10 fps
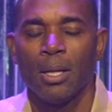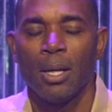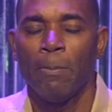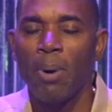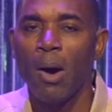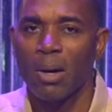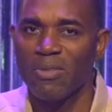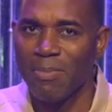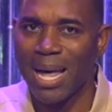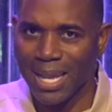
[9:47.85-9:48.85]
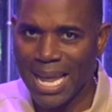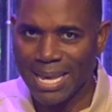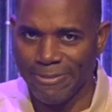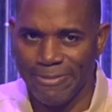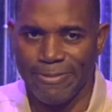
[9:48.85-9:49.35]
a part of my
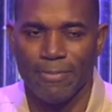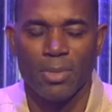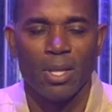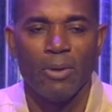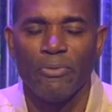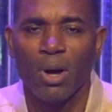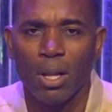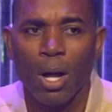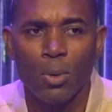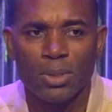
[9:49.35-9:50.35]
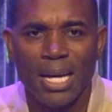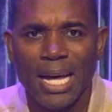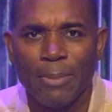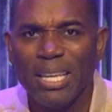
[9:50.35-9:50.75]
life for a long time.